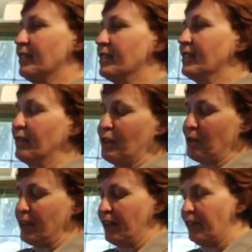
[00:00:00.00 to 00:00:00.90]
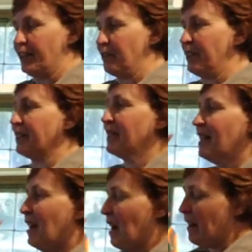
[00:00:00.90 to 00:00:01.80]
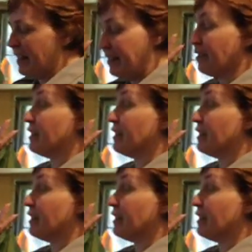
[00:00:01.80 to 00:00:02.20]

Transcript: looks confusing if I go. All right,